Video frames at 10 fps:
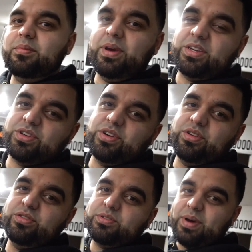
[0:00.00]
Make sure
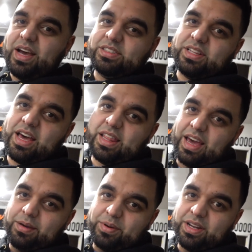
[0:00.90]
you smash that
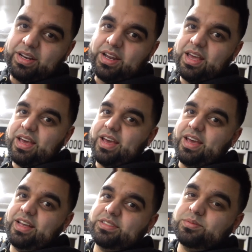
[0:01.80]
like button
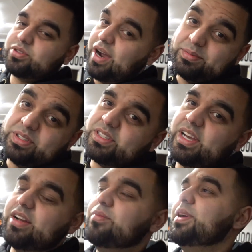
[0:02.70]
and subscribe to the
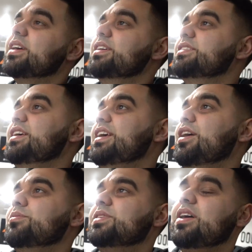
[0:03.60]
channel, because it
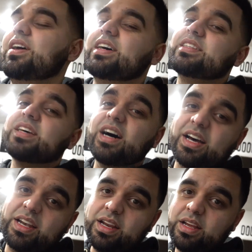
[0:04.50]
helps out a ton.